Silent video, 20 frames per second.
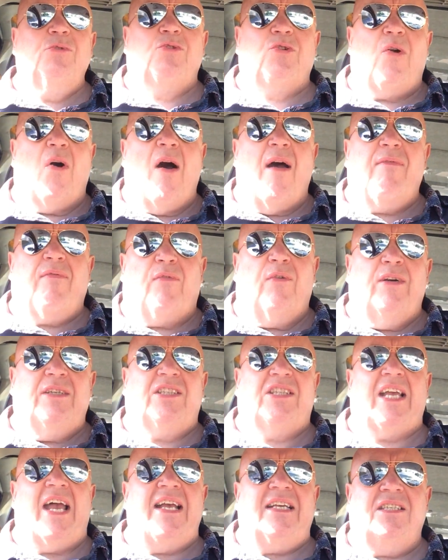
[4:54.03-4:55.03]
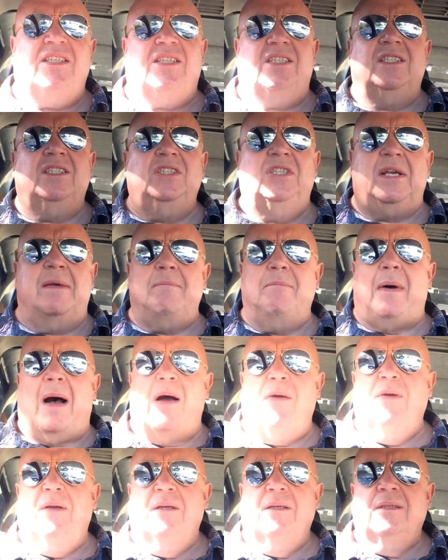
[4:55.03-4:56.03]
drive or assess,
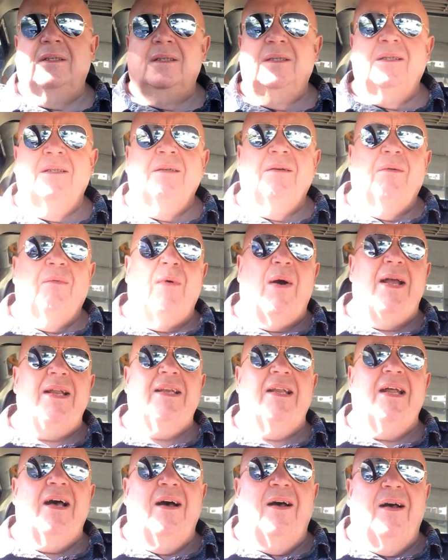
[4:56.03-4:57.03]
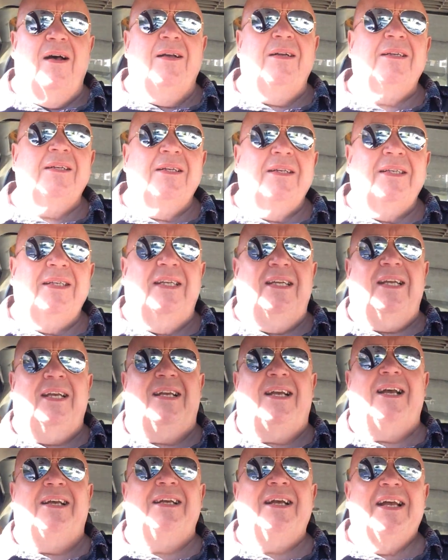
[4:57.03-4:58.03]
Jimbo, when
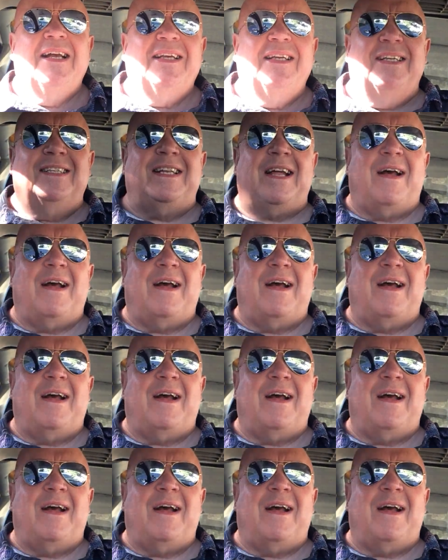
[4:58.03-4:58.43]
you